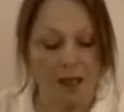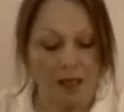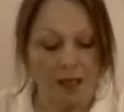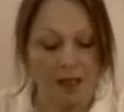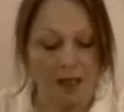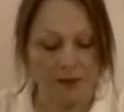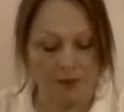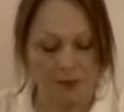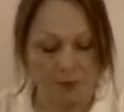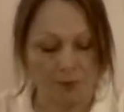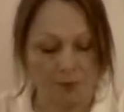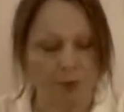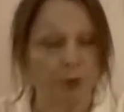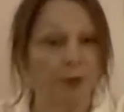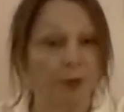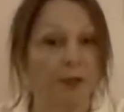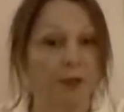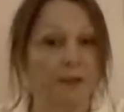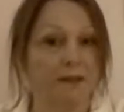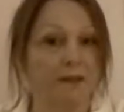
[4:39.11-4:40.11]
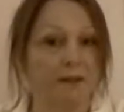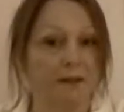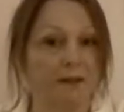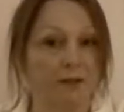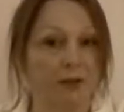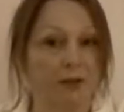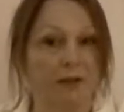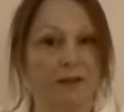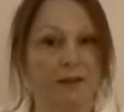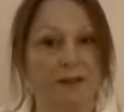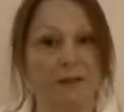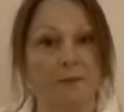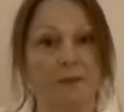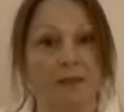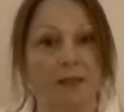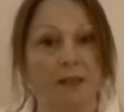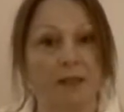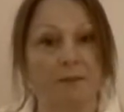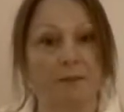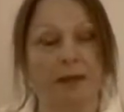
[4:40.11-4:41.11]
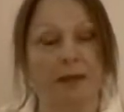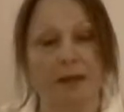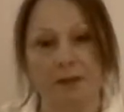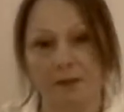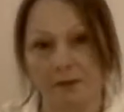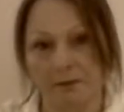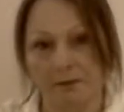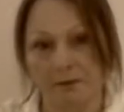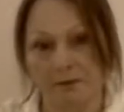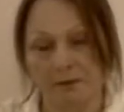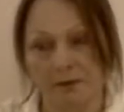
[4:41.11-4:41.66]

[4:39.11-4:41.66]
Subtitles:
As you progress as a trance medium, as